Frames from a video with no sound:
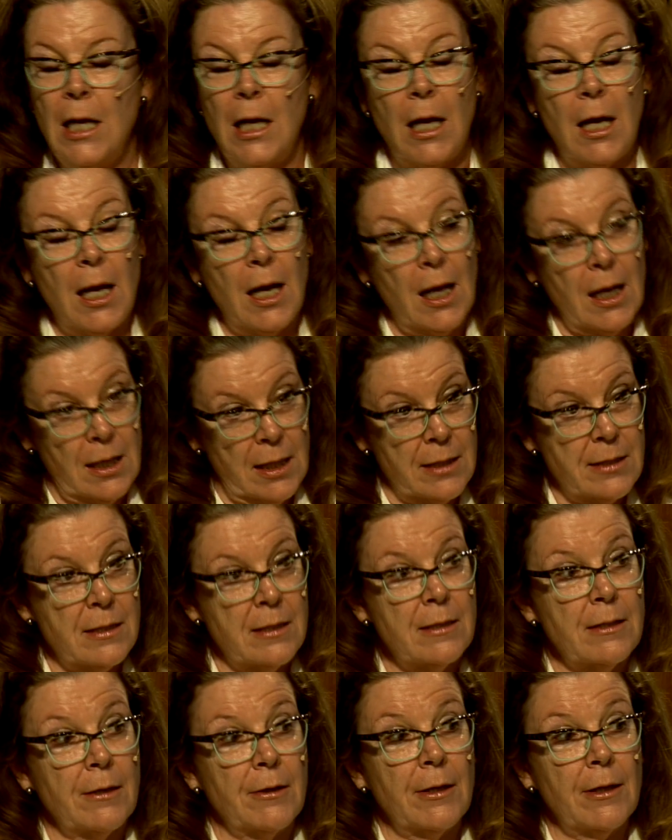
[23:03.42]
not
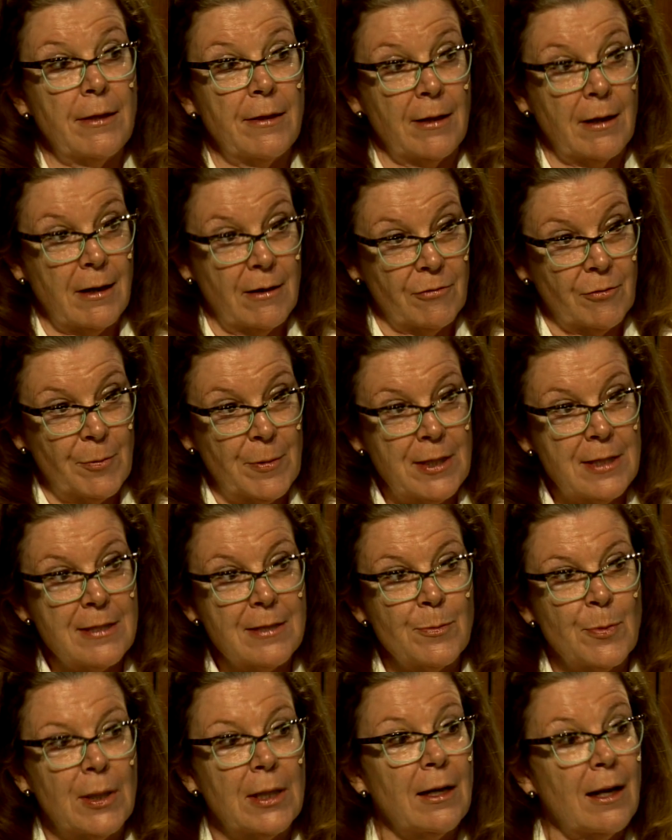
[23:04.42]
necessarily the governments,
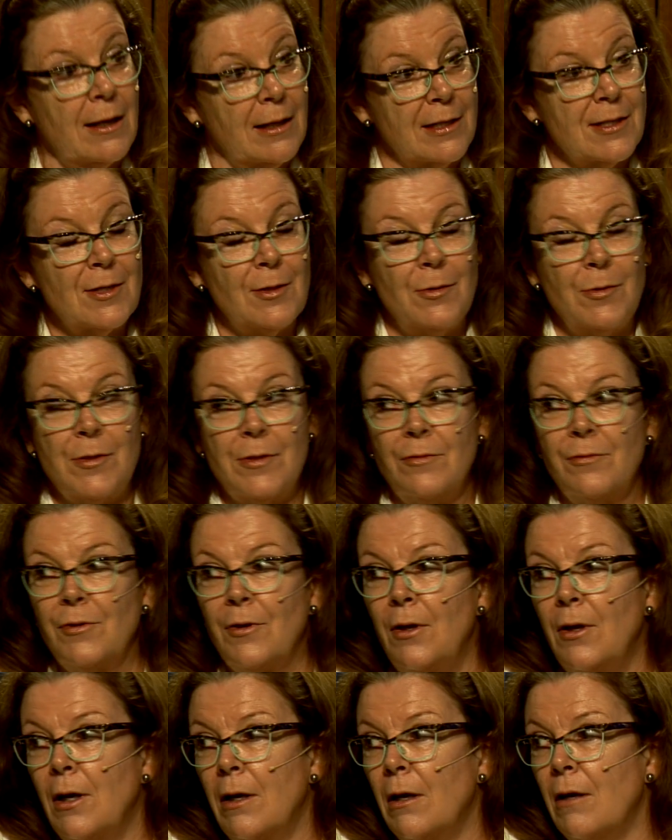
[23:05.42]
but not exclusive
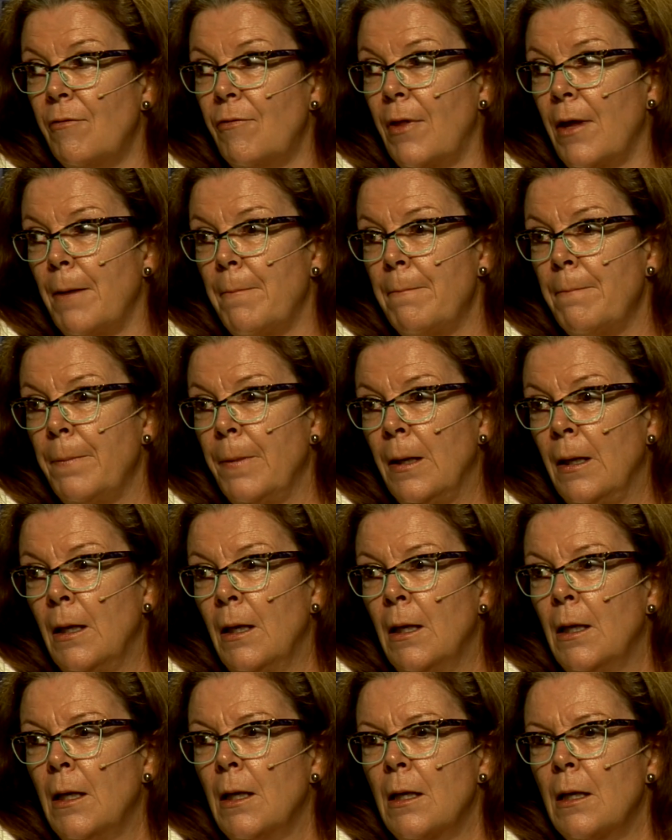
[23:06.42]
of them,
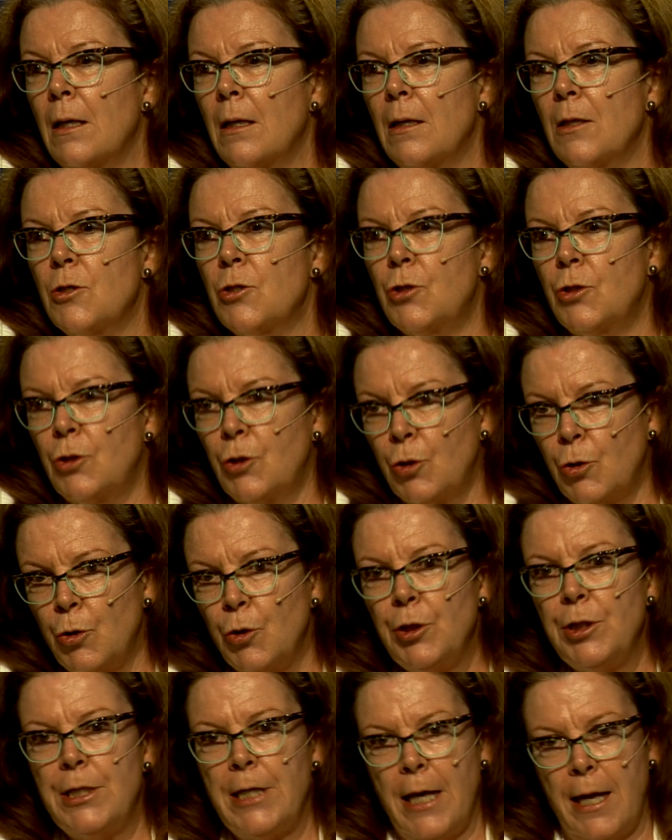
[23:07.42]

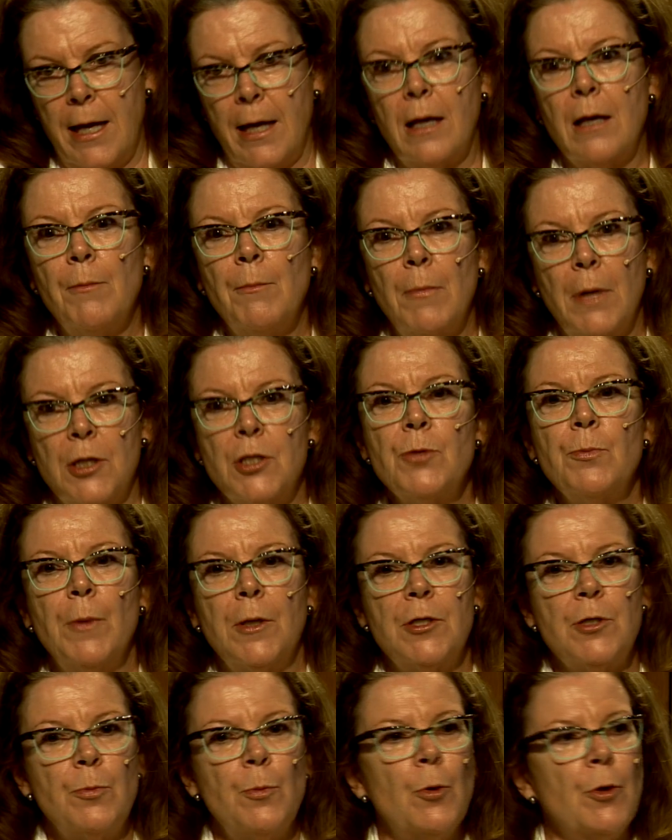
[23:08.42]
could take a much,
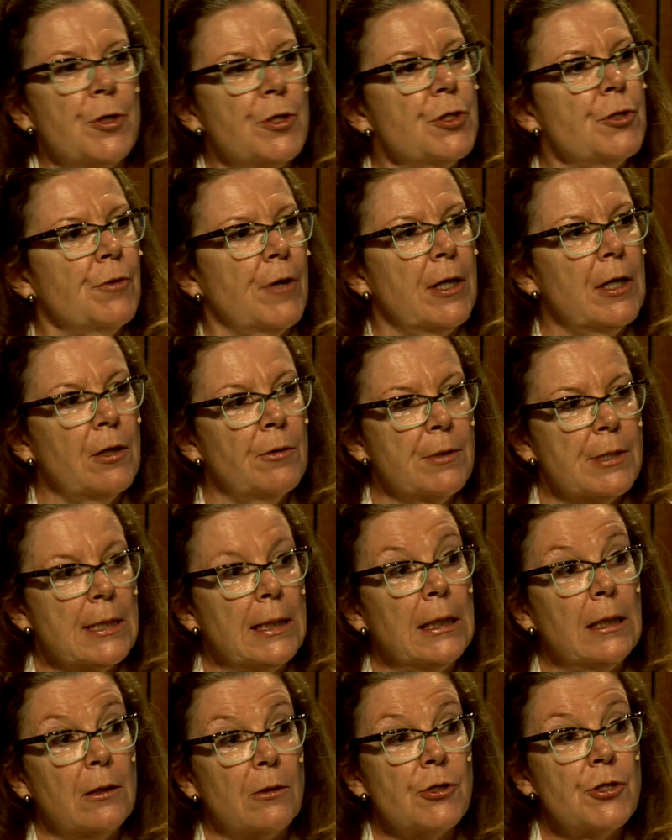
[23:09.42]
much more strenuous
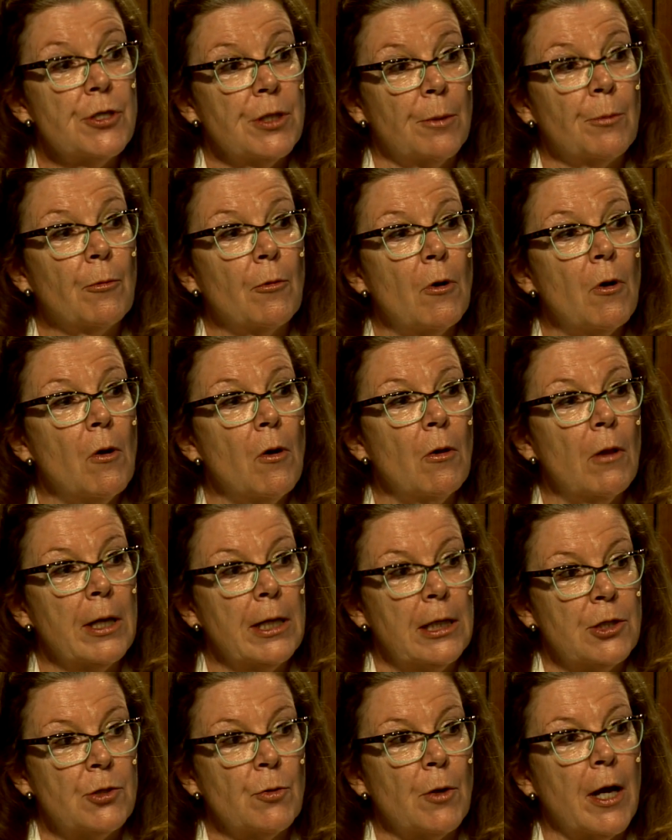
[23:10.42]
leadership role
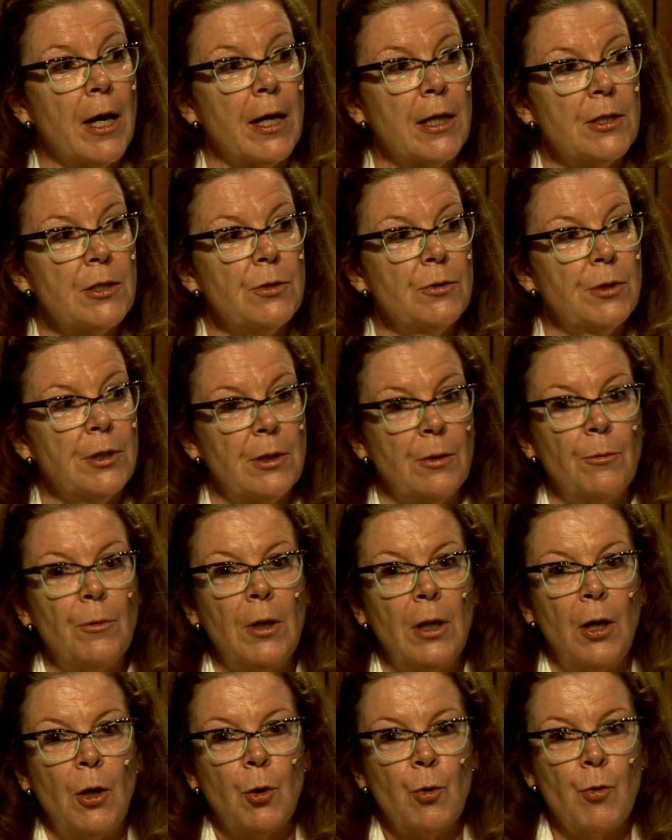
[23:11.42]
in trying to
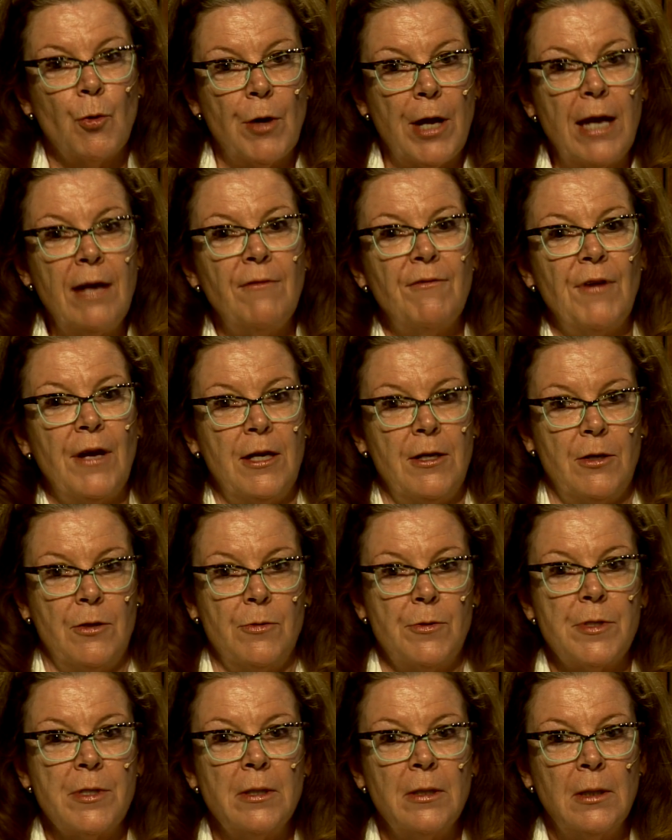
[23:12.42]
create
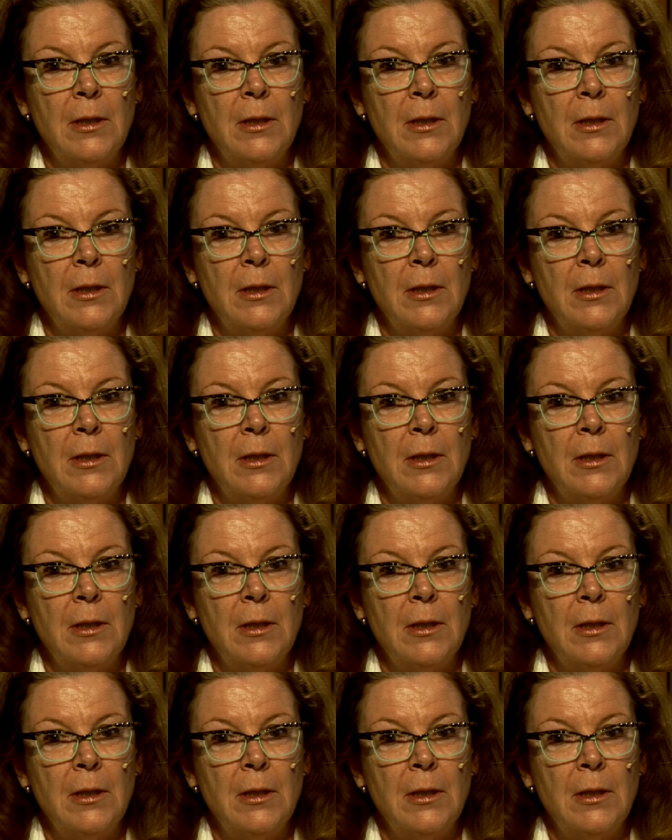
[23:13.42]
venues.